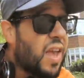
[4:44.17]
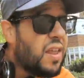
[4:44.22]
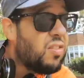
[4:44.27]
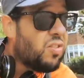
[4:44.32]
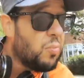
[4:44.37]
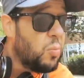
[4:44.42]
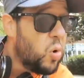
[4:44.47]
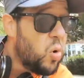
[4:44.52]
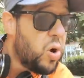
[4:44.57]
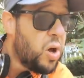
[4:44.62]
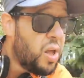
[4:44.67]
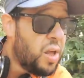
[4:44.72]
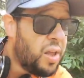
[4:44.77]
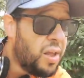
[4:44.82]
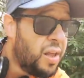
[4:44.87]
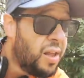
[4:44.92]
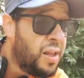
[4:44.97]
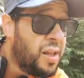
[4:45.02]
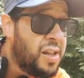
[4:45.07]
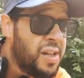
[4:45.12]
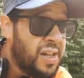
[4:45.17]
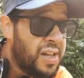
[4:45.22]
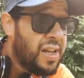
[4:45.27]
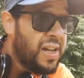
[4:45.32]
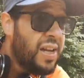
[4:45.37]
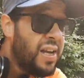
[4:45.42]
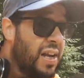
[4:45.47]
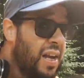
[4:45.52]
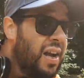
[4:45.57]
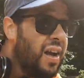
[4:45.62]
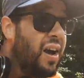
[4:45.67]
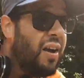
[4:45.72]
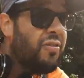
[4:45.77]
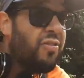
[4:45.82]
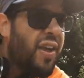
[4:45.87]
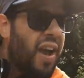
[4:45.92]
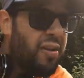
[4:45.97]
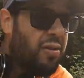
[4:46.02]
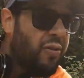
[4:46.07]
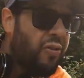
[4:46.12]
and sensible.
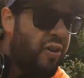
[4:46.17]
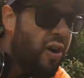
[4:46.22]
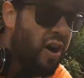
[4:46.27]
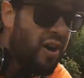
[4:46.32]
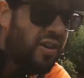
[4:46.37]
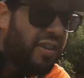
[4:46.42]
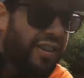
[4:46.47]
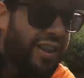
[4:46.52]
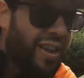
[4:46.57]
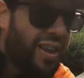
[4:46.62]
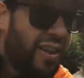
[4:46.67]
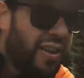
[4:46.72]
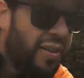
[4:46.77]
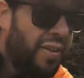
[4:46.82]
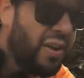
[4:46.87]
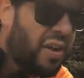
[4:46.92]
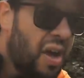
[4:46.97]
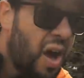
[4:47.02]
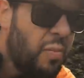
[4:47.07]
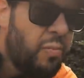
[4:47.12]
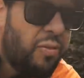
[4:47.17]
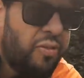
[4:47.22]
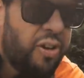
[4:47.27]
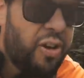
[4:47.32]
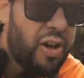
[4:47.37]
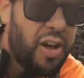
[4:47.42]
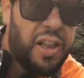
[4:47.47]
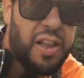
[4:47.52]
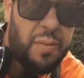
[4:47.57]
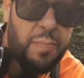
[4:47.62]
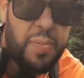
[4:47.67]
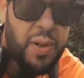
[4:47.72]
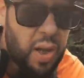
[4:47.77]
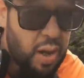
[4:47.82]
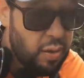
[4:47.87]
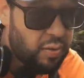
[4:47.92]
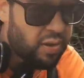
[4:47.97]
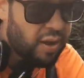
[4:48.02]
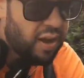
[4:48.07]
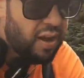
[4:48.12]
I've sacrificed the comfort and the
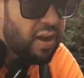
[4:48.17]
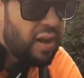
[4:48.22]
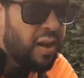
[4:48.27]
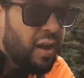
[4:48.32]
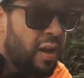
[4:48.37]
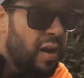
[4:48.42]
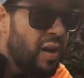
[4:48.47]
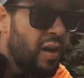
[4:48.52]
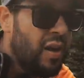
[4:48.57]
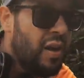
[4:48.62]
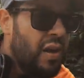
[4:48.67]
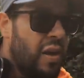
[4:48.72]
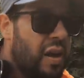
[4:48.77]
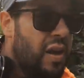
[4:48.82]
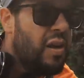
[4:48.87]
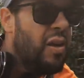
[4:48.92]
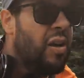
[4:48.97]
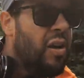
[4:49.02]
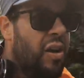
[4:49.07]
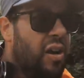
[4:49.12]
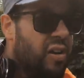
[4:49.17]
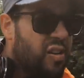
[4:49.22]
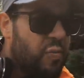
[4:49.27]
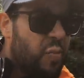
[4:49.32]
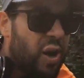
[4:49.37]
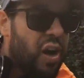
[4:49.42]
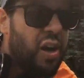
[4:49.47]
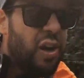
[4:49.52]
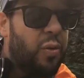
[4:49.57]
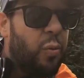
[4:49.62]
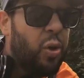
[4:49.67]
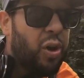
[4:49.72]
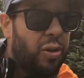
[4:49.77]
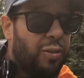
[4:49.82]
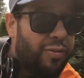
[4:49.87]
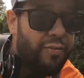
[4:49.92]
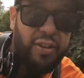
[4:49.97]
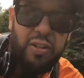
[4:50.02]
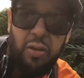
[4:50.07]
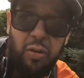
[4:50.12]
beauty of my Hunt
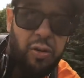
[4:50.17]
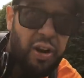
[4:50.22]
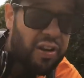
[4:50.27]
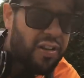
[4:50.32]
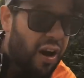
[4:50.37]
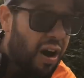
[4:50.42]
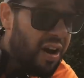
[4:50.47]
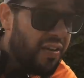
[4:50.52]
wheels and Vittoria